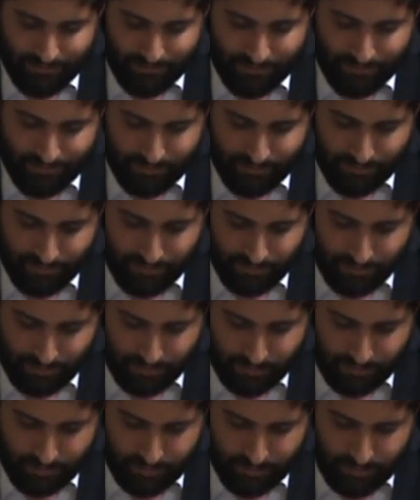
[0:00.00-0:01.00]

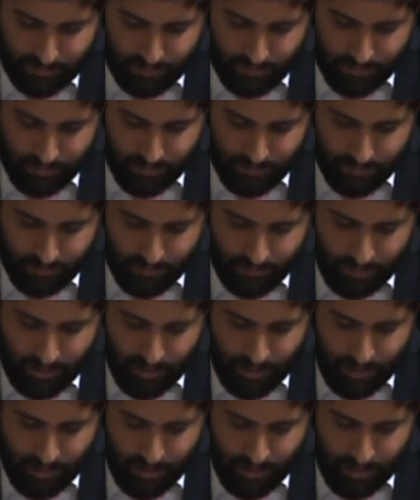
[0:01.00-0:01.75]
(silence)